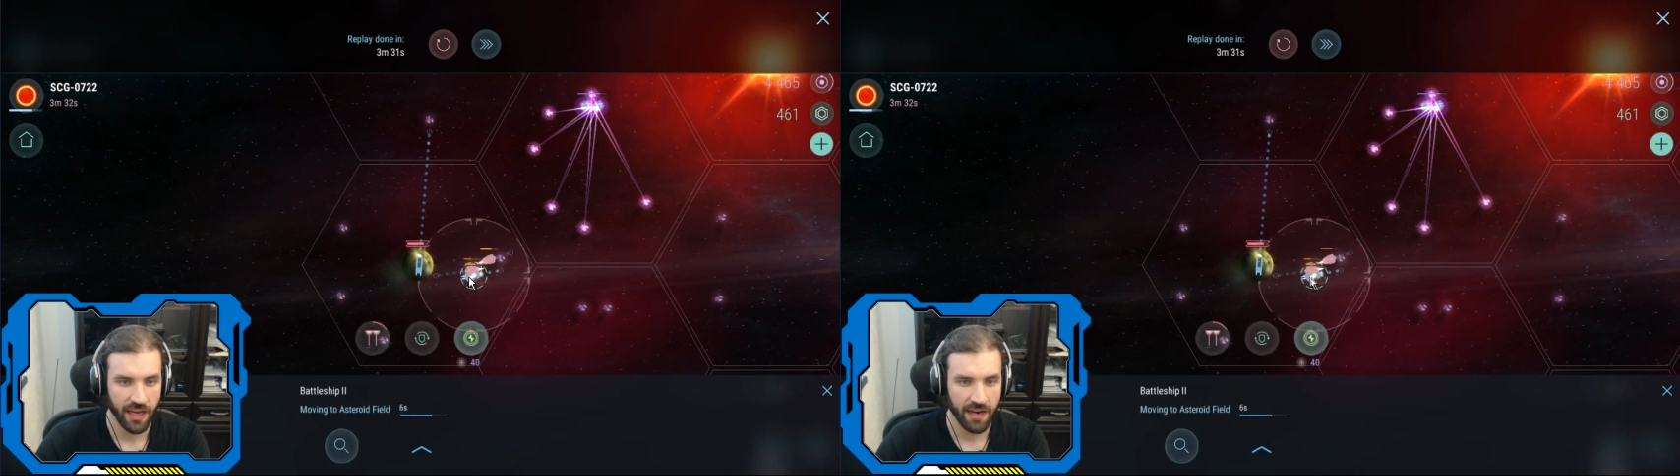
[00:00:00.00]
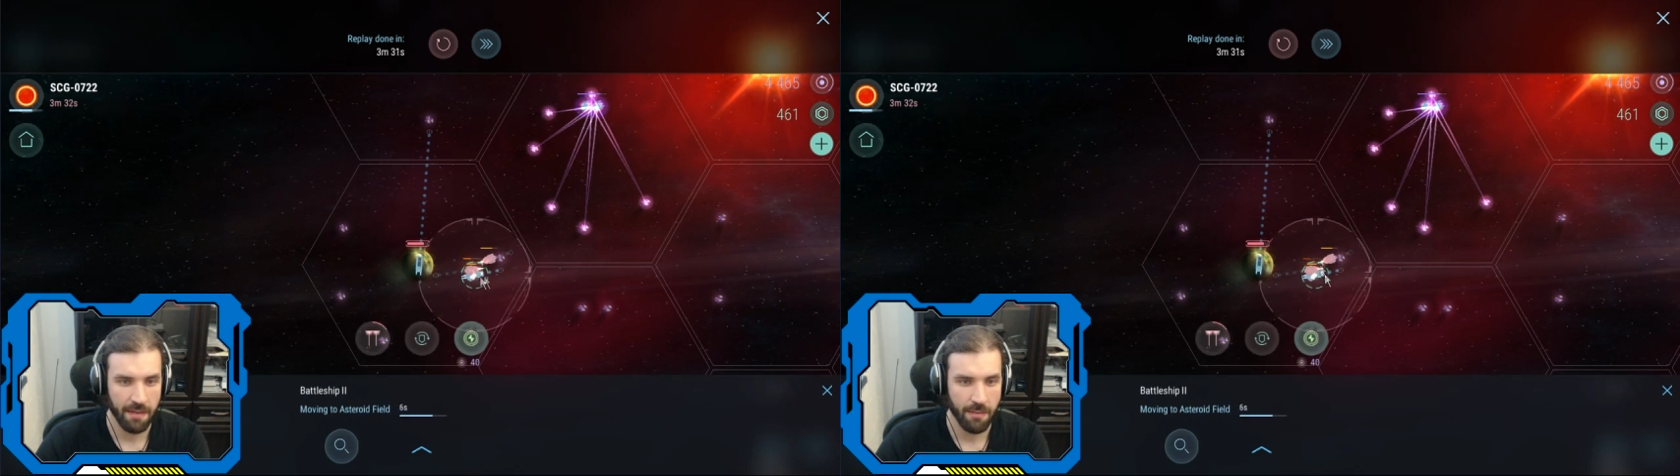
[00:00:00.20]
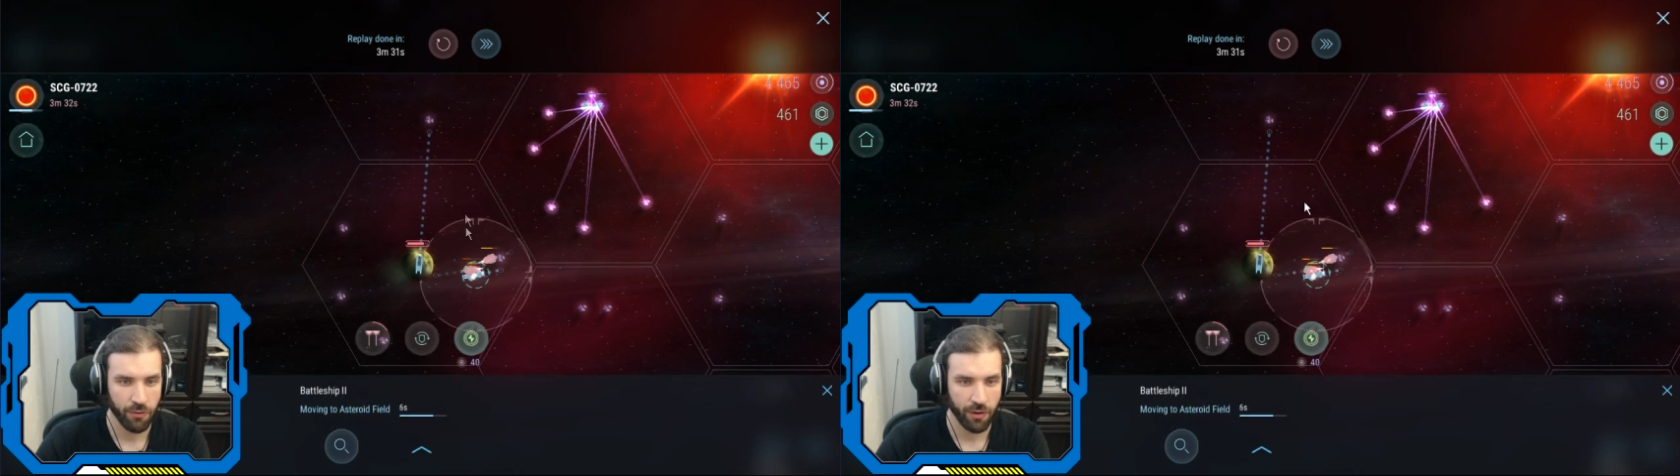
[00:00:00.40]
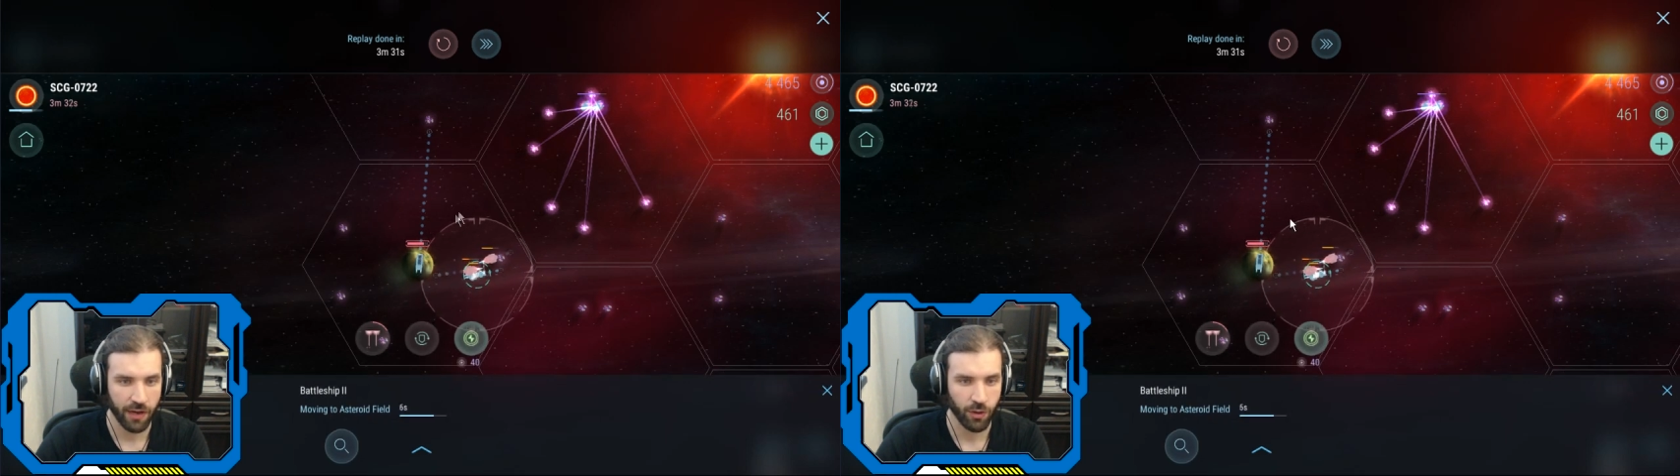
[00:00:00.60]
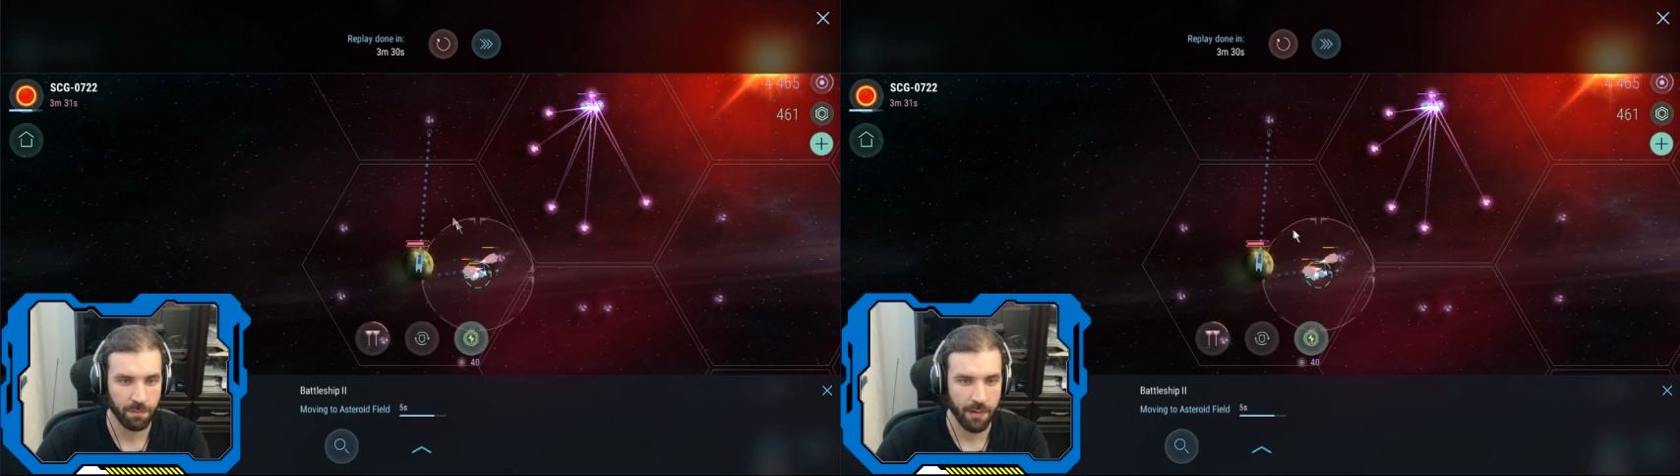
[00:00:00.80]
Remember, you
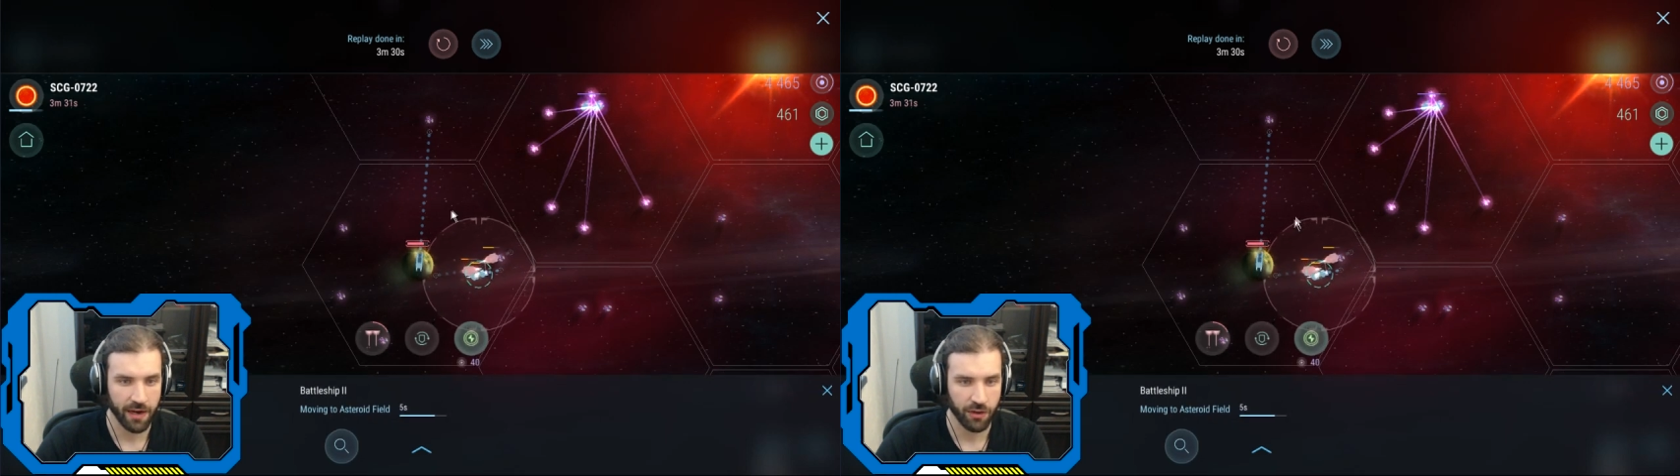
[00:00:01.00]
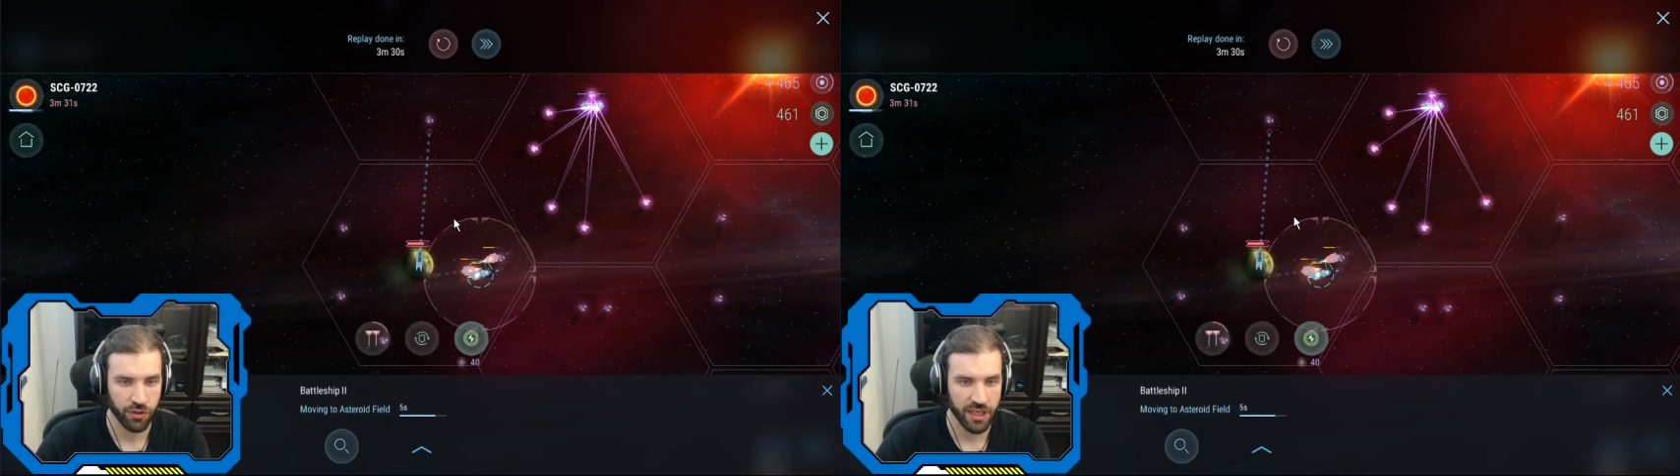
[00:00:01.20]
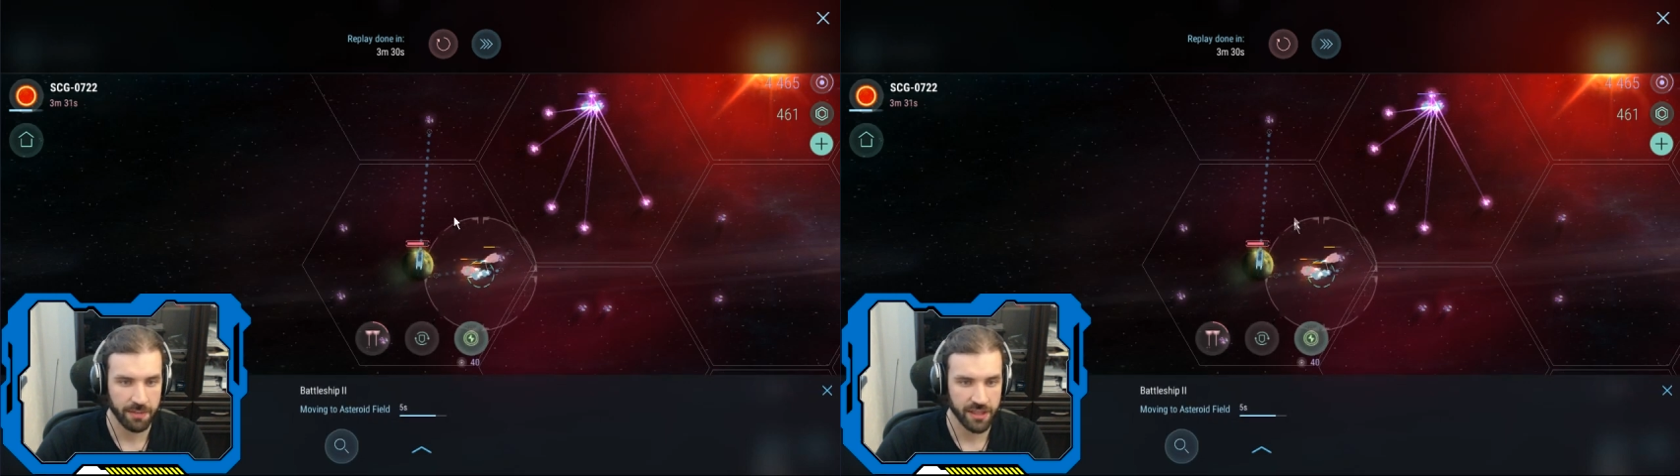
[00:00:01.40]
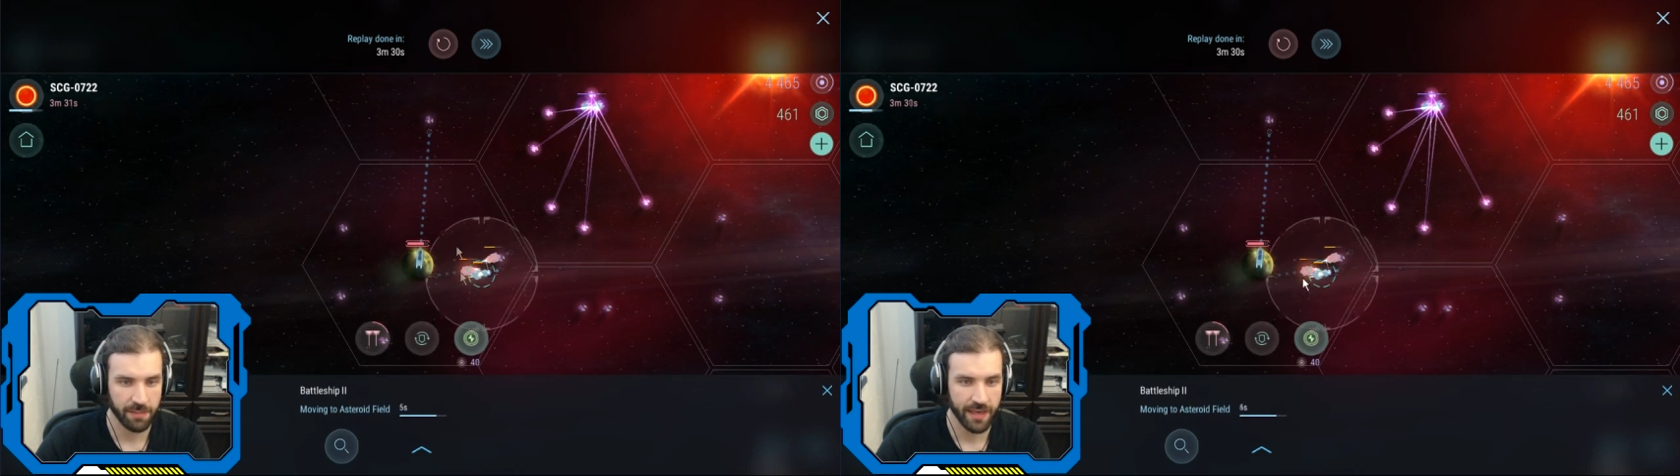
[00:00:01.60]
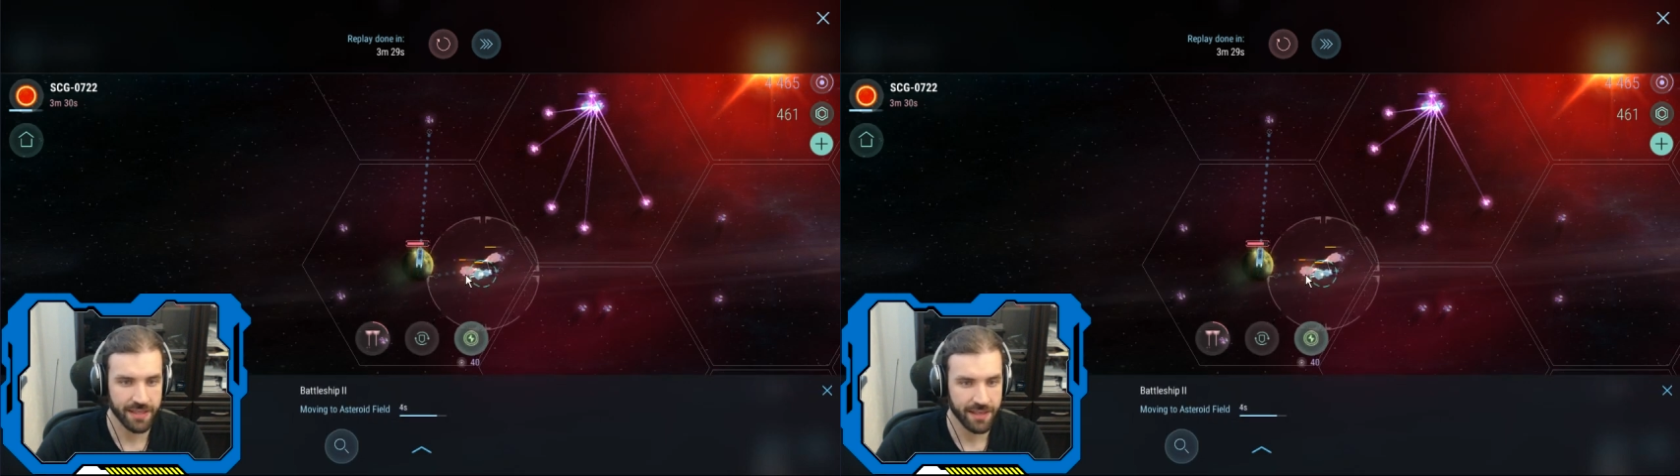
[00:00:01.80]
cannot park your ship in
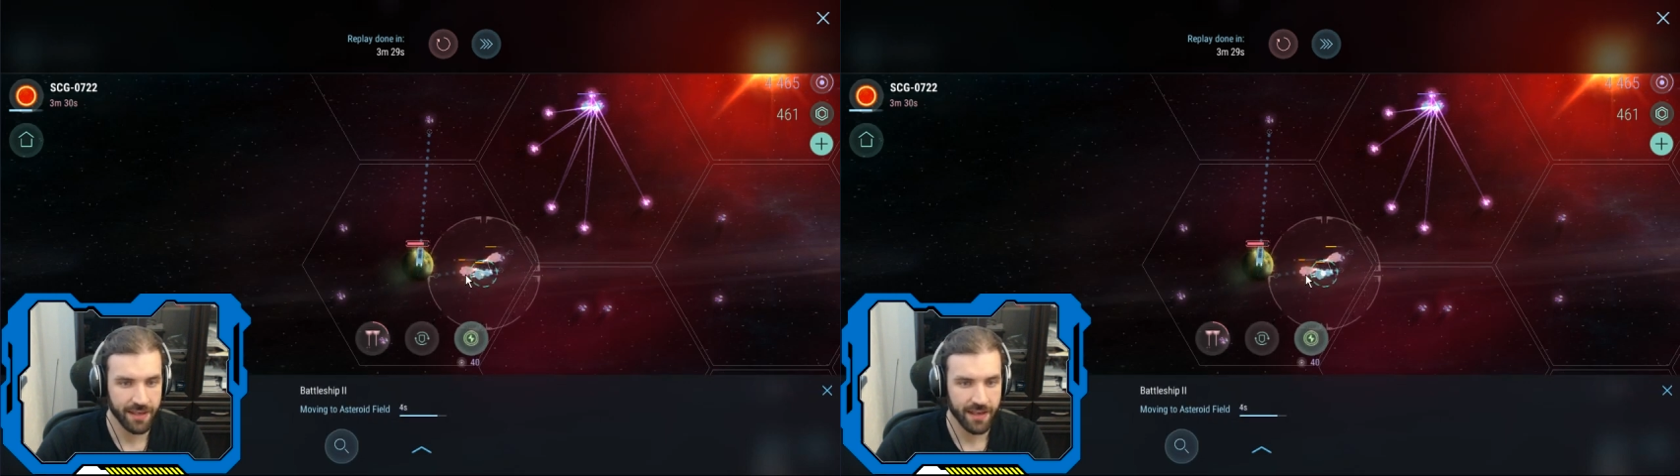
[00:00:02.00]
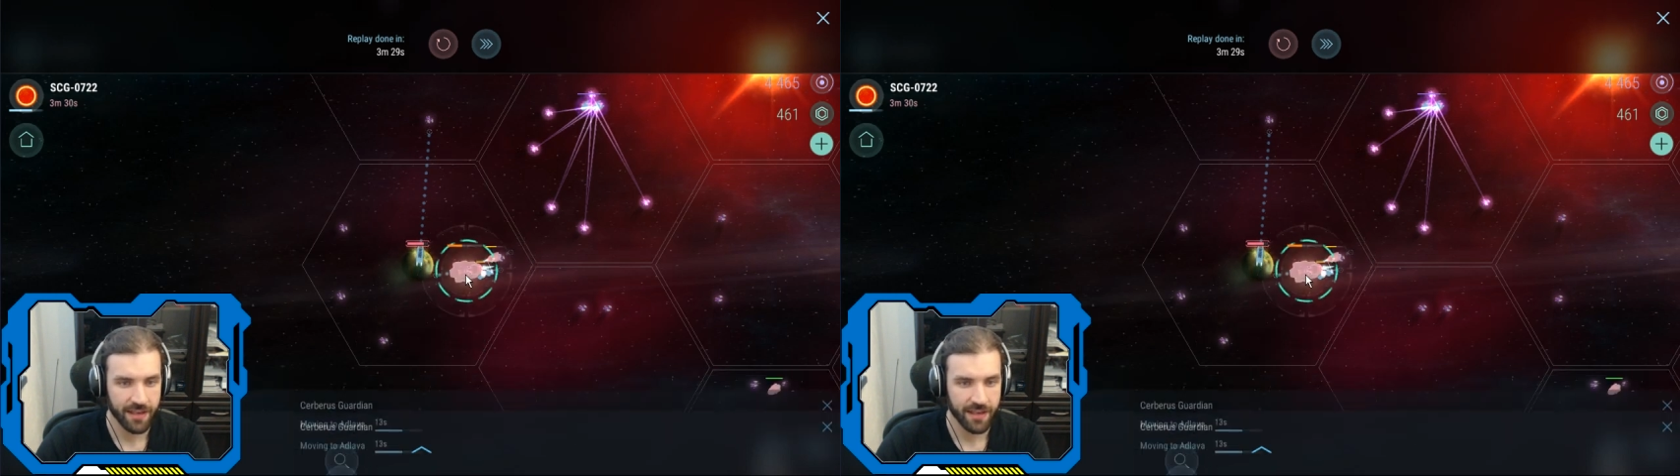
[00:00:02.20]
space.